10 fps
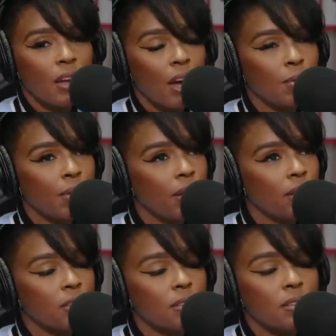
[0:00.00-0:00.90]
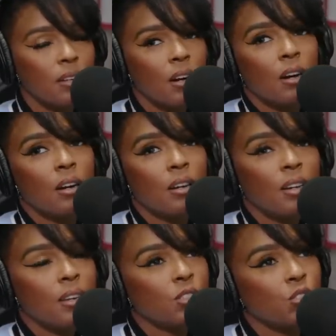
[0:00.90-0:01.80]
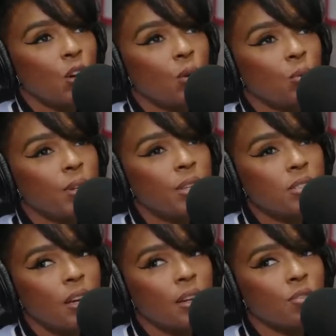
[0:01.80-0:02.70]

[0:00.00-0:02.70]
I mean, ah. Uh, so when he said,